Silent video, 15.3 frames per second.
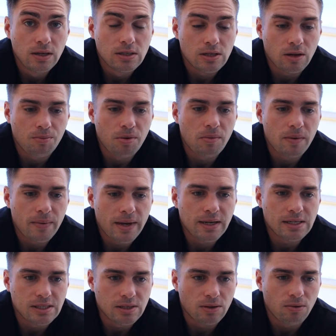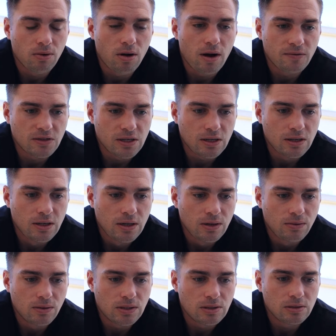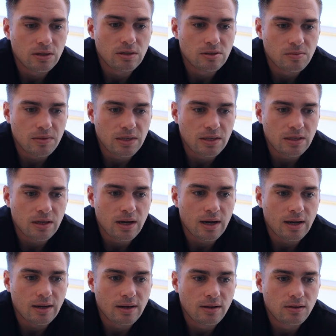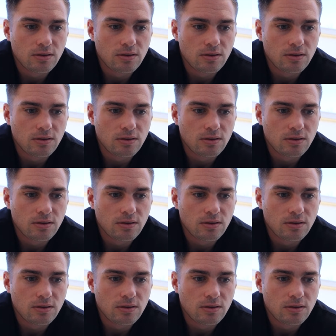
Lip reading: So that'll put me about a 0 offset, which leaves me at